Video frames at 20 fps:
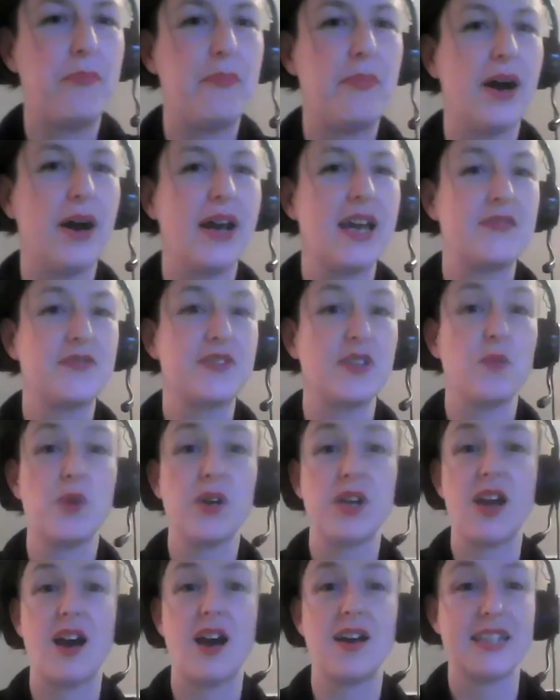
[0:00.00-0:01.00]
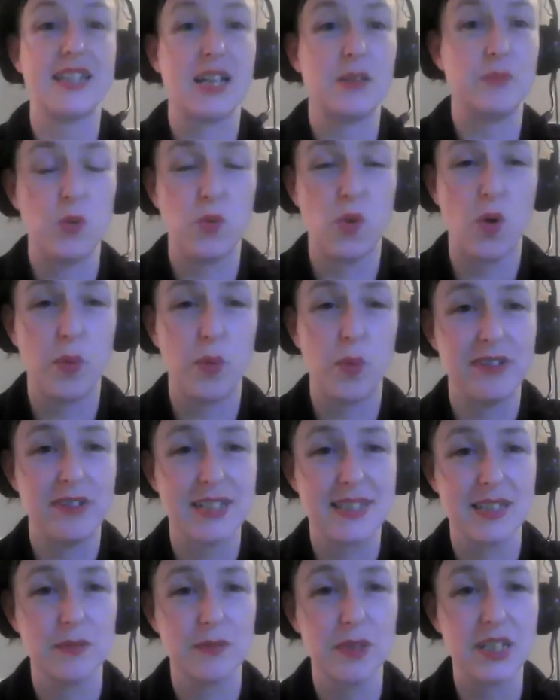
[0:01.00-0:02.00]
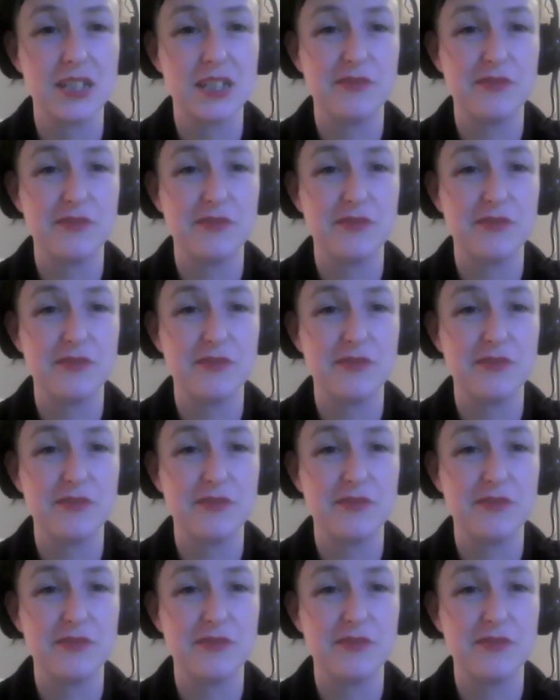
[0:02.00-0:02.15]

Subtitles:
but if someone can't tell me what we're raising money